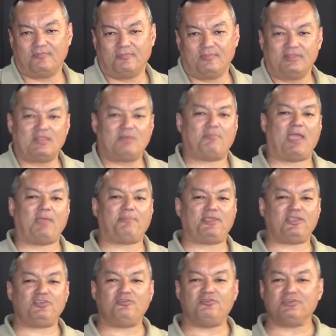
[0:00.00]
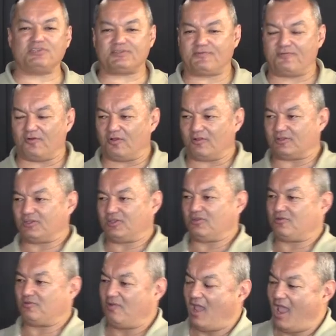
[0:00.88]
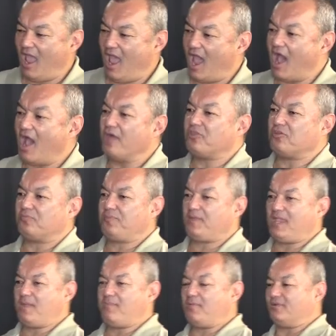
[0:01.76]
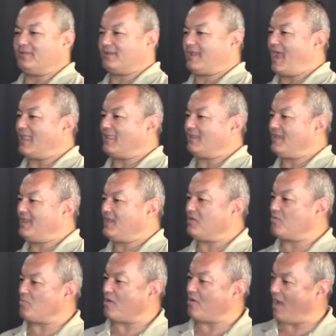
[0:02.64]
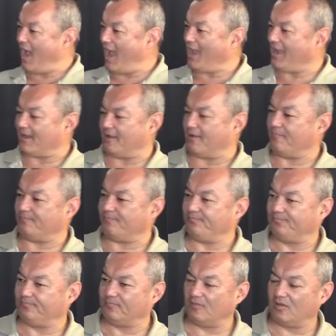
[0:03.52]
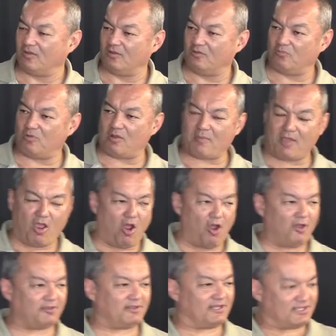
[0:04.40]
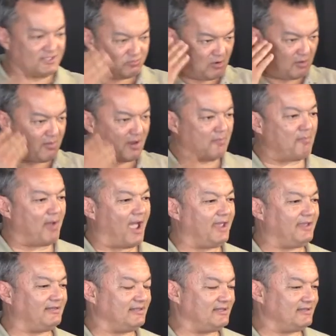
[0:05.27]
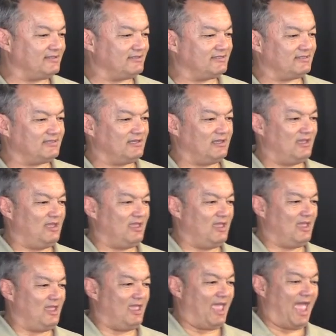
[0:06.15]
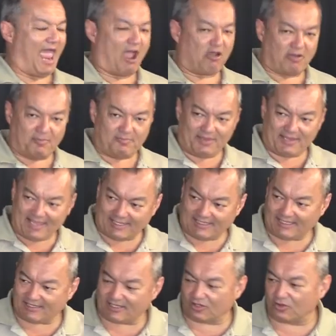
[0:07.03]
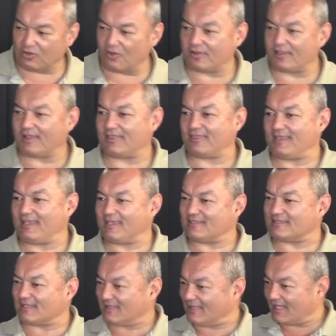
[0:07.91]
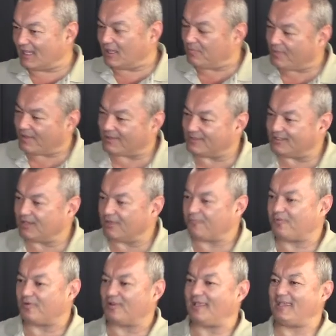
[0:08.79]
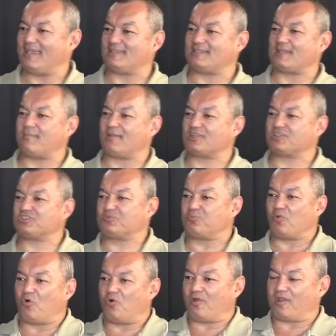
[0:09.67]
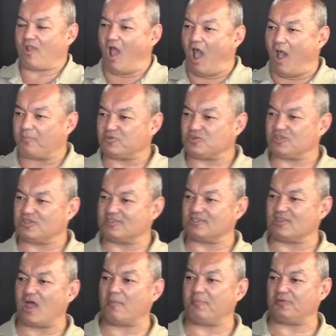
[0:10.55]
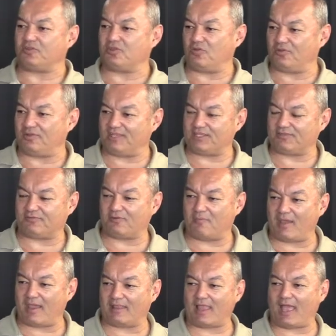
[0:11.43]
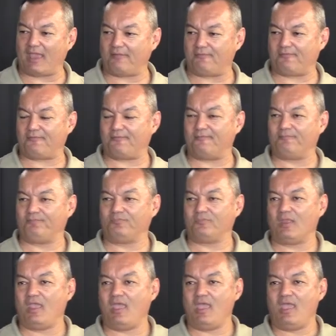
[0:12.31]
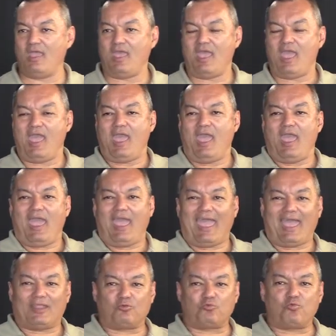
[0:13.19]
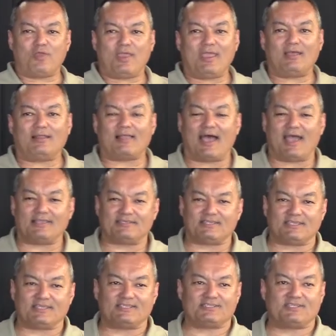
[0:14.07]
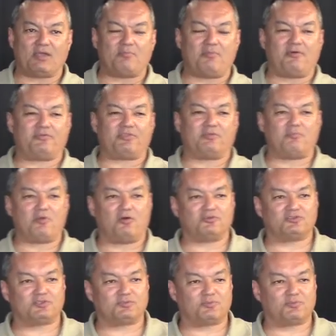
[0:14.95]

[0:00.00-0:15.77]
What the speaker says: that might be useful to other people to kind of hear where I am, where my heart is, where my mind is, how I'm beginning to look at things a little bit differently as I'm exploring options and opportunities for my life, and realizing some of the most